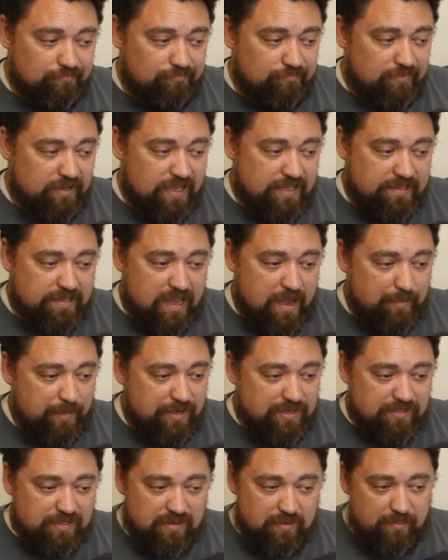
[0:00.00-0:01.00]
get
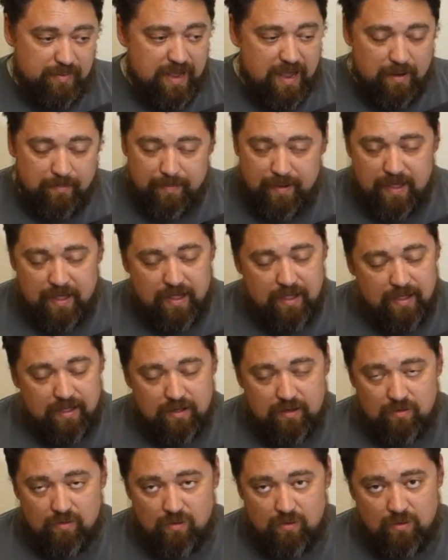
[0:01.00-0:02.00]
damaged in a
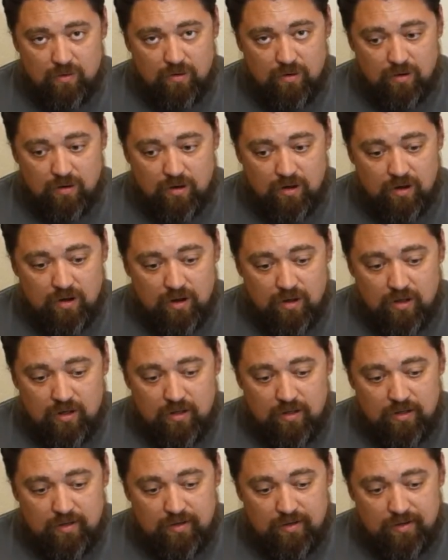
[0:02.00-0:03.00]
backpack, or
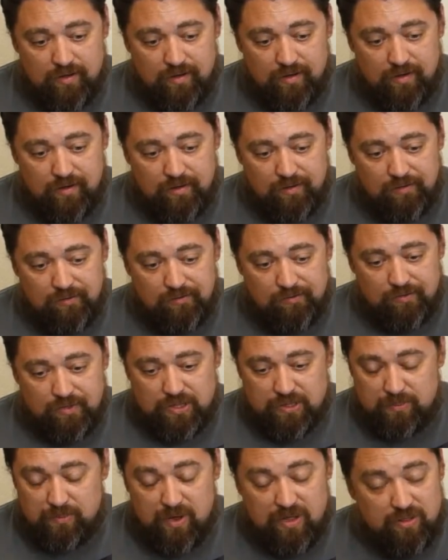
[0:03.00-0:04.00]

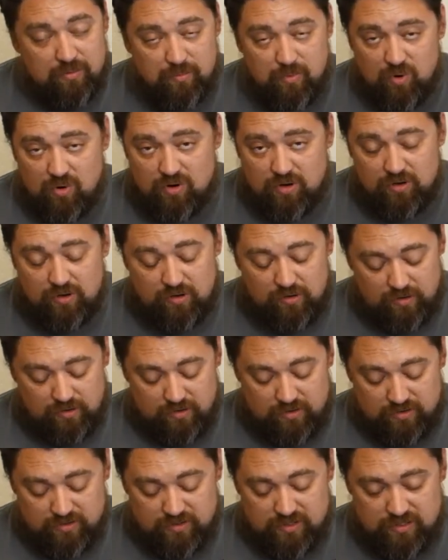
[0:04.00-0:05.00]
the motherboard
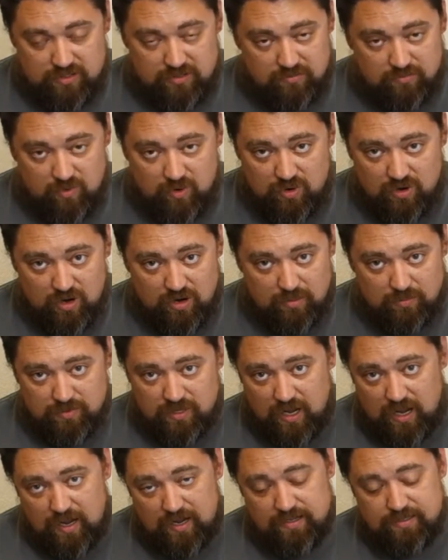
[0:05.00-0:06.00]
or system board on them
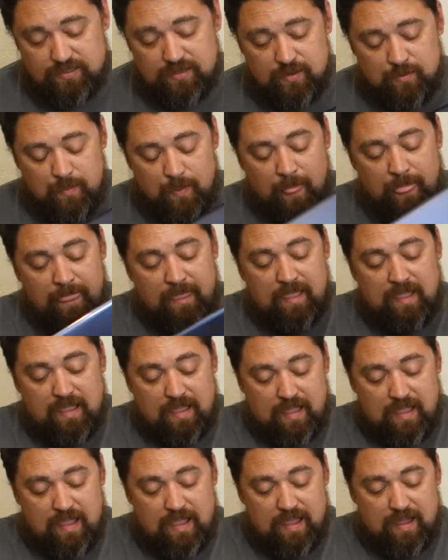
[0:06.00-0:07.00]
dies.
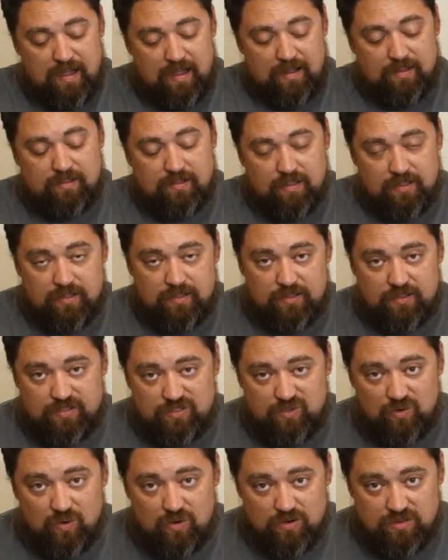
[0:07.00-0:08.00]
And the
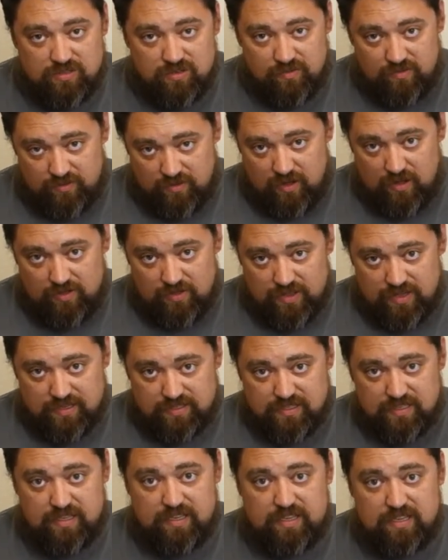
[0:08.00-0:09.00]
storage on
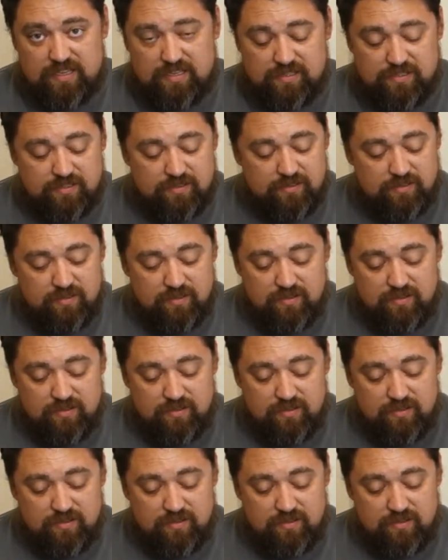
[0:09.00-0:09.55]
these is